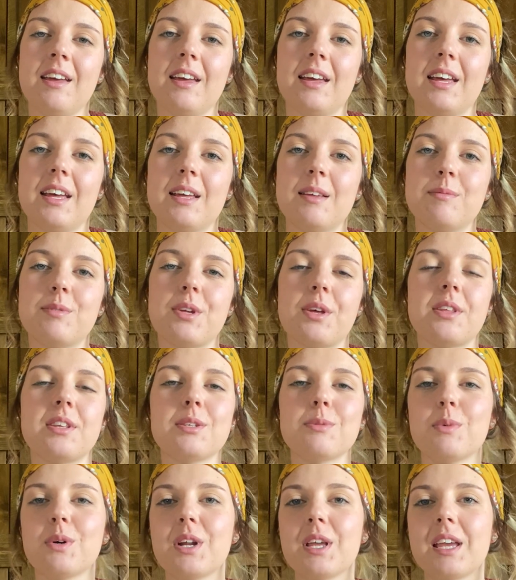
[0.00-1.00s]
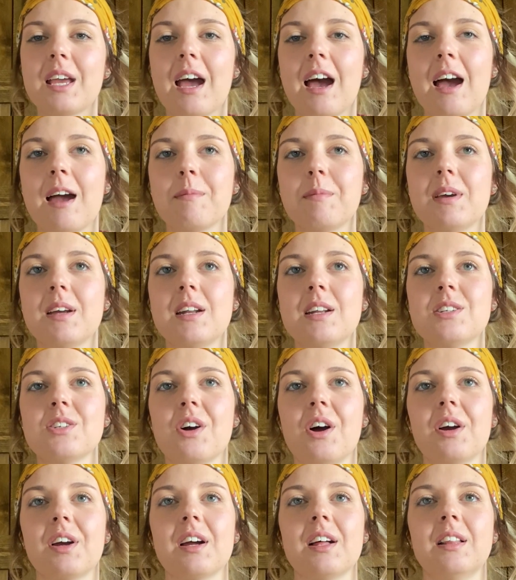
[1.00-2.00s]
So this morning I'm gonna
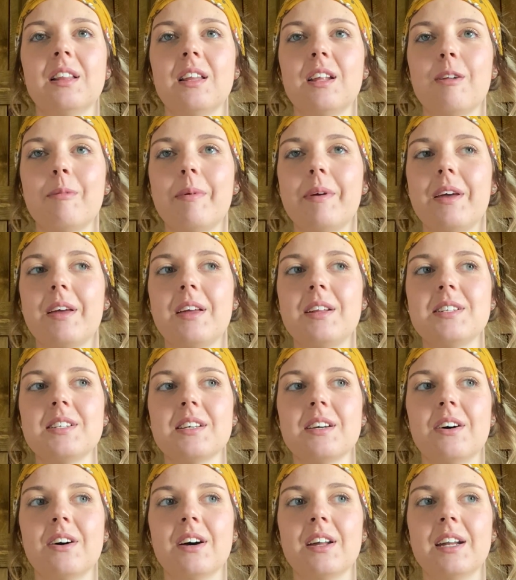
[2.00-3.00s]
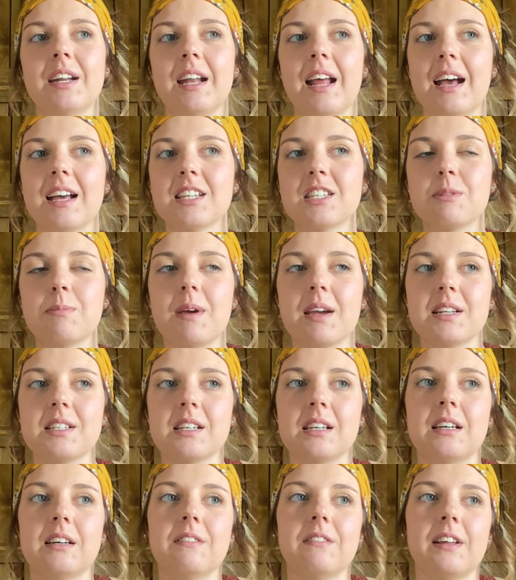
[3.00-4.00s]
talk a little bit on an aspect
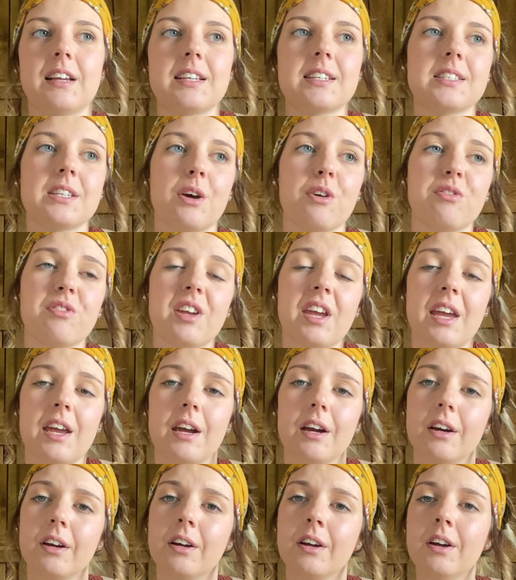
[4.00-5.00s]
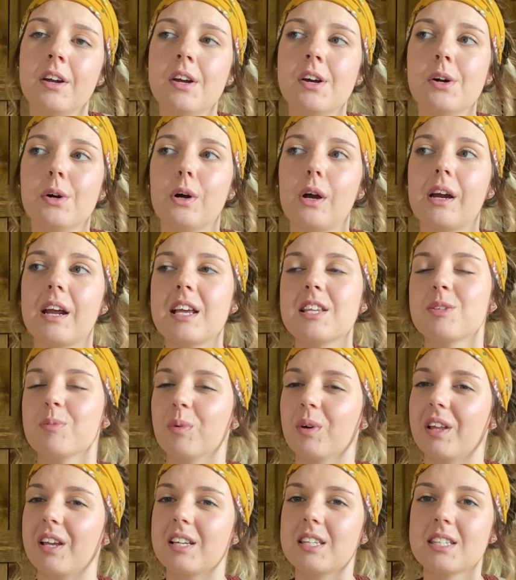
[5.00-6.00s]
of like self-care, or I guess
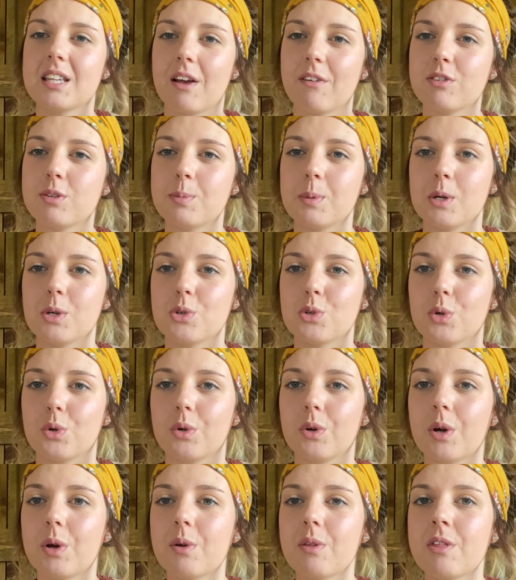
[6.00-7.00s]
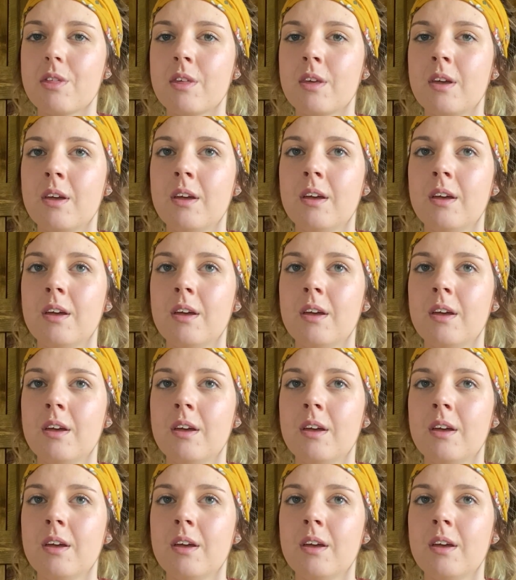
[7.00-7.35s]
more like self-spiritual growth.